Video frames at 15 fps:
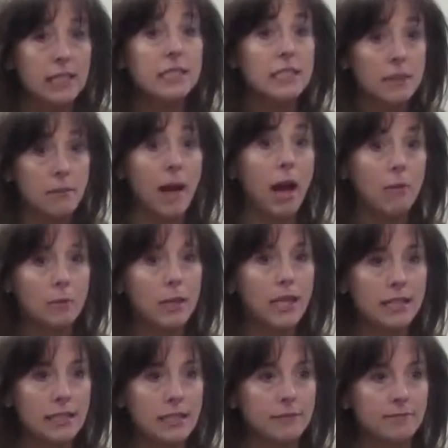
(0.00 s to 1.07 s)
Is it Mount
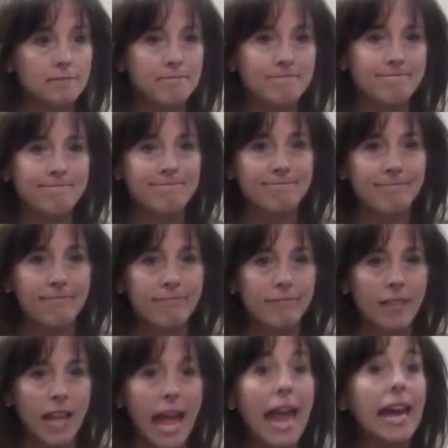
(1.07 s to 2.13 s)
Pleasant?
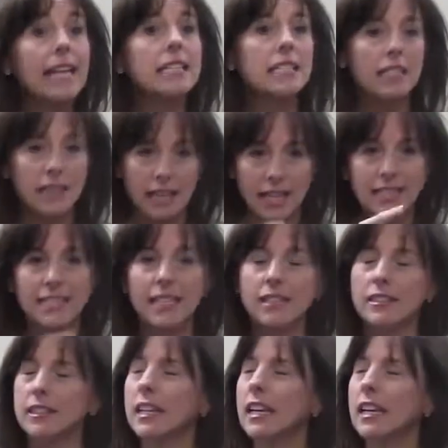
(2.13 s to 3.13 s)
8, that's it.